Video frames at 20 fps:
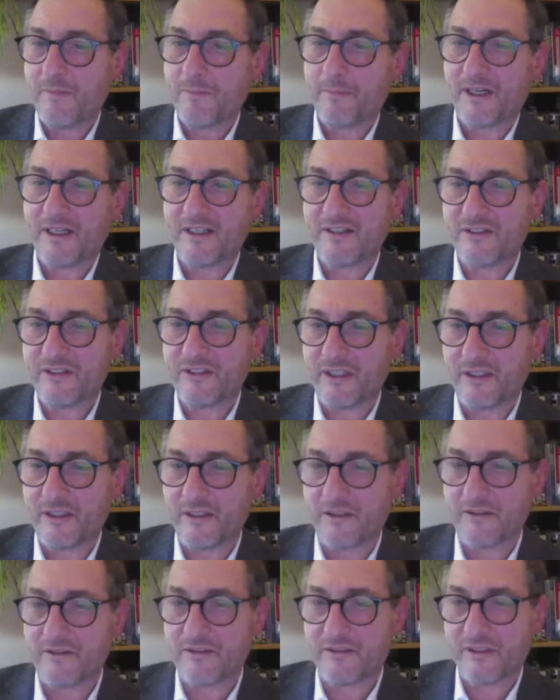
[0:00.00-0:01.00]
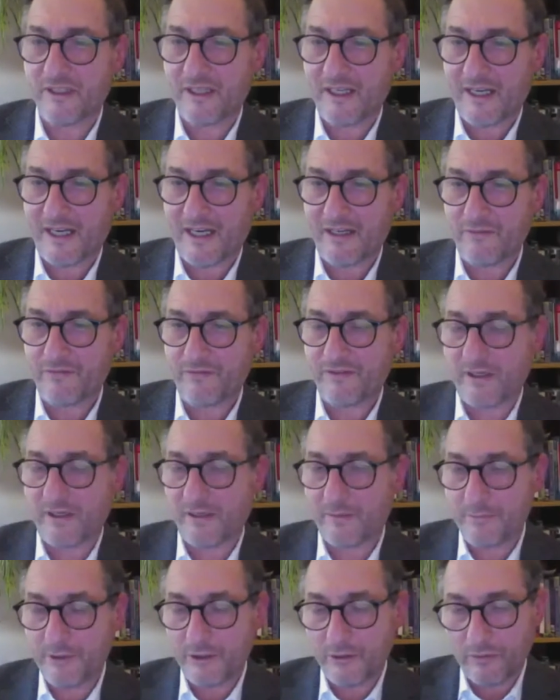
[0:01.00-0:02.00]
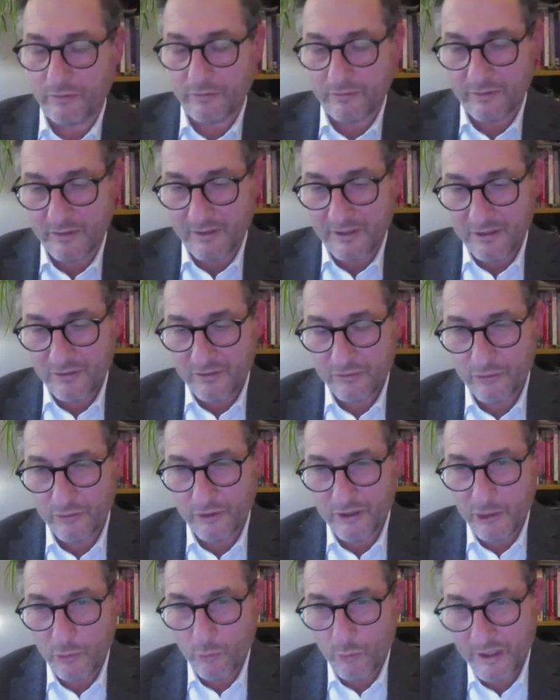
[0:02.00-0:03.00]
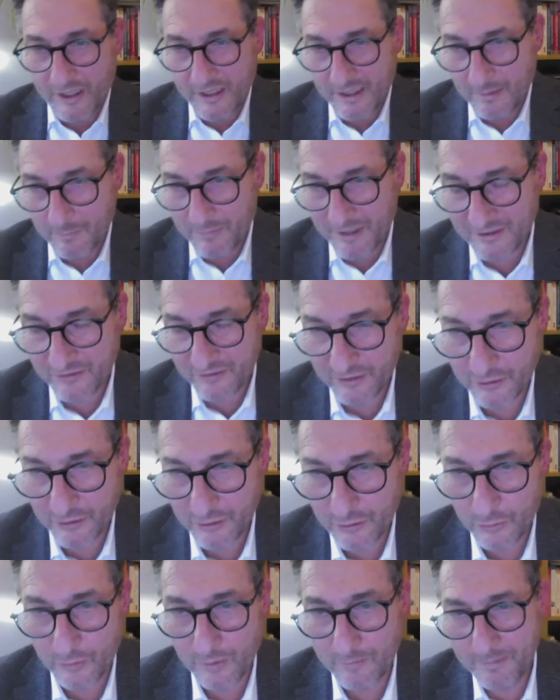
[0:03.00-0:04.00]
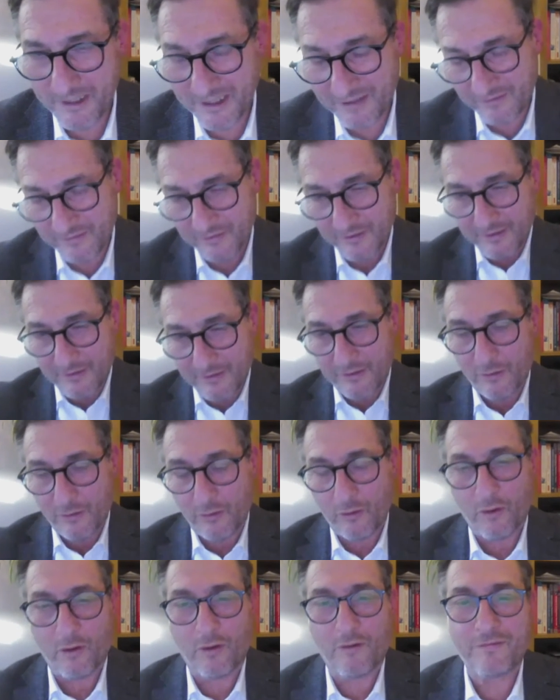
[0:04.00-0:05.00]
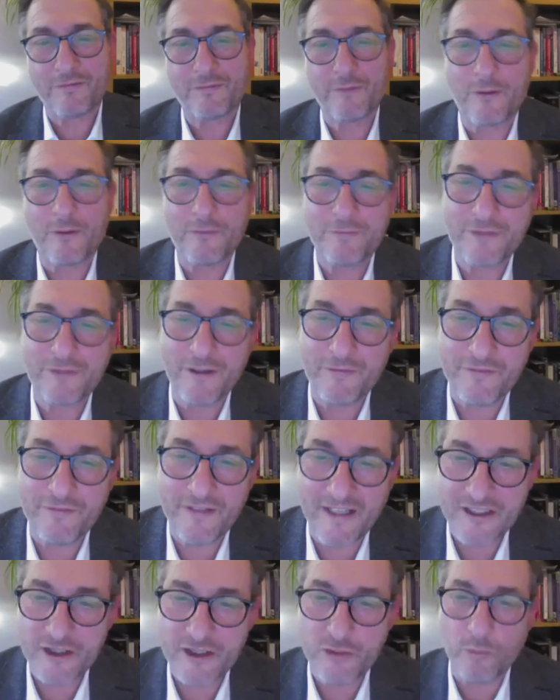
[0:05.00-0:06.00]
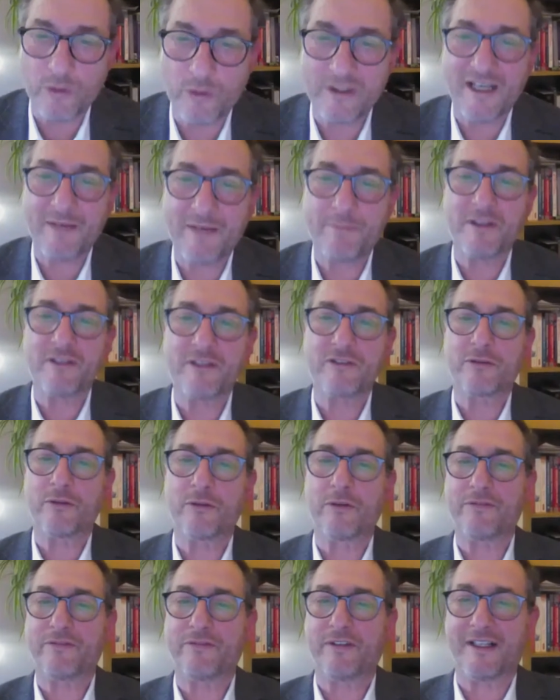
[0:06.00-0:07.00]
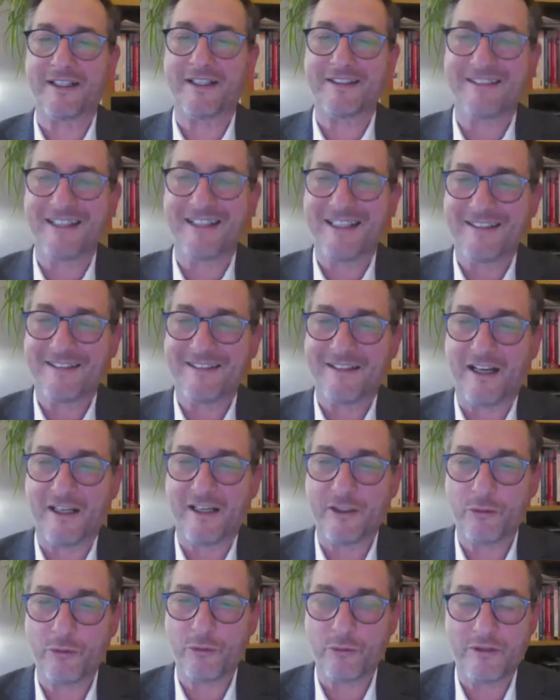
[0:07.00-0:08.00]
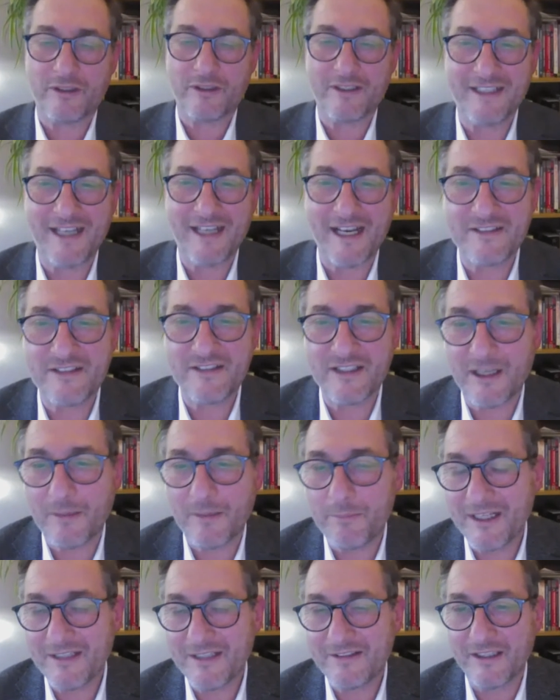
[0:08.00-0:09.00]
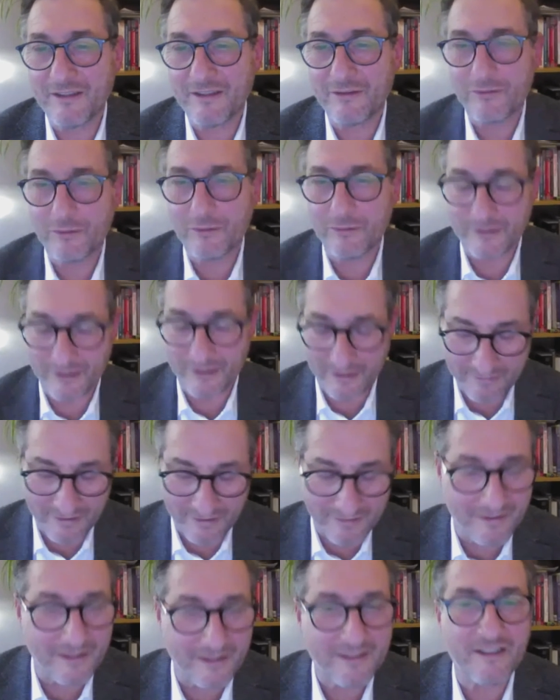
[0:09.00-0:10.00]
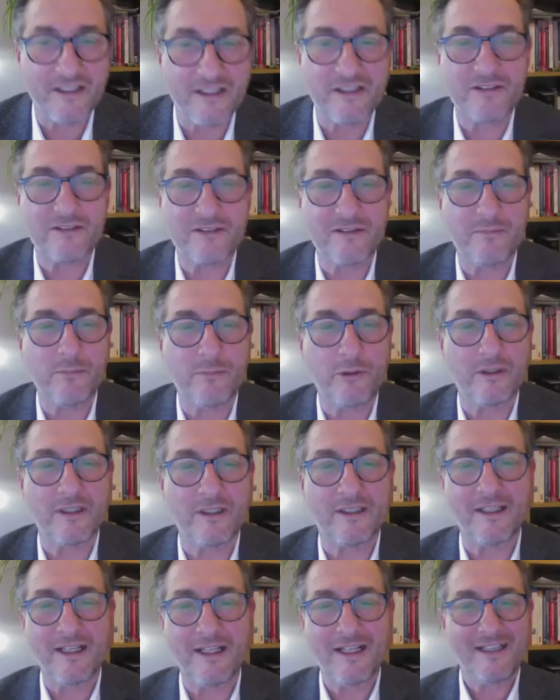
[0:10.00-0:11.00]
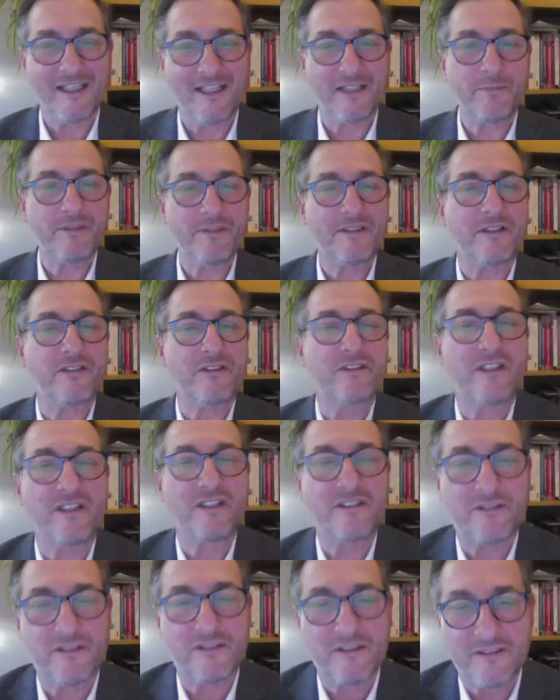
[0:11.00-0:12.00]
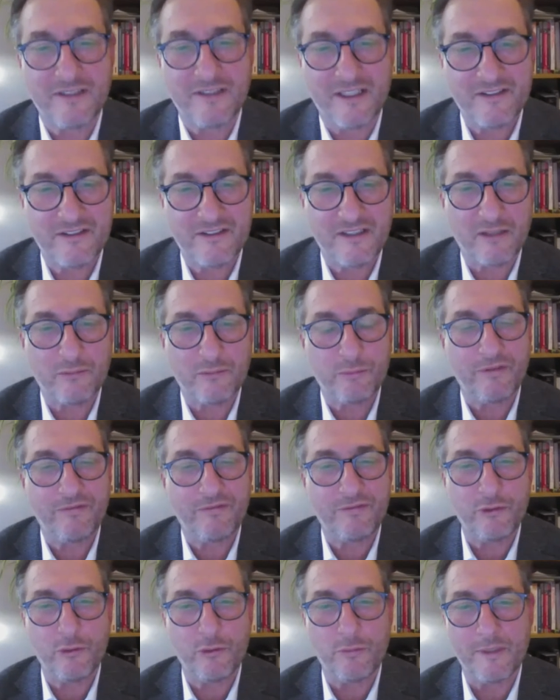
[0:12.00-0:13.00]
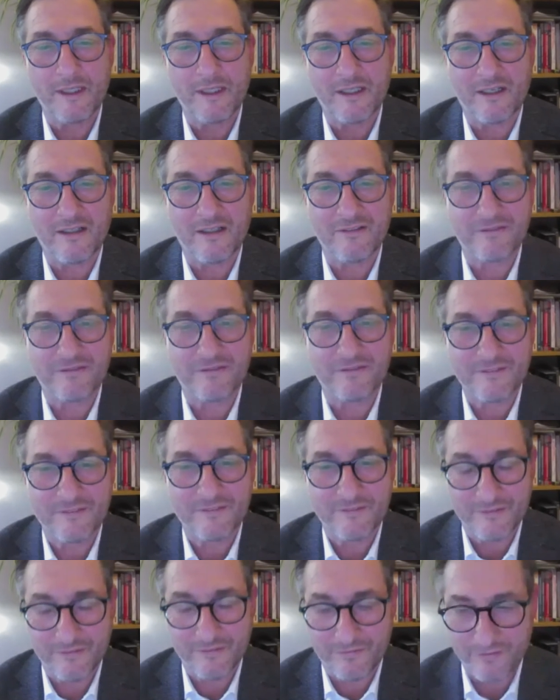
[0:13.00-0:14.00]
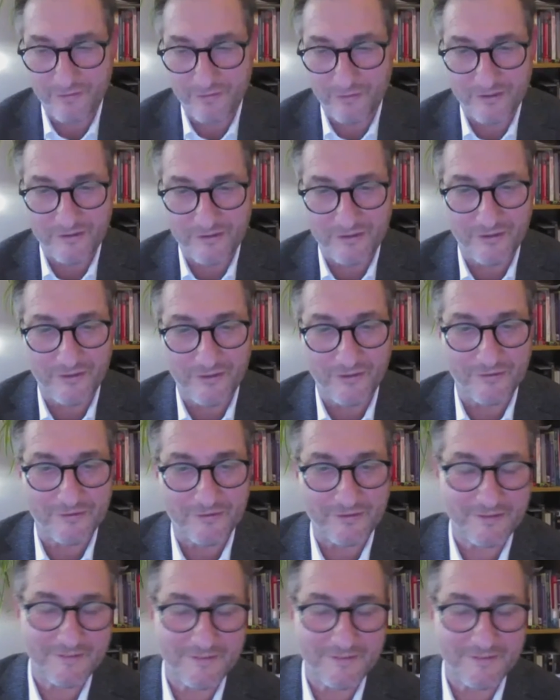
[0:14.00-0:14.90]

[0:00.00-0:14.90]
Palestinians and far beyond. So in a way, I'm asking you a bit of reflection, what happened so far, and trying to gazing a bit into the crystal ball. And let me suggest, let's start with you, Meirav. The floor is yours.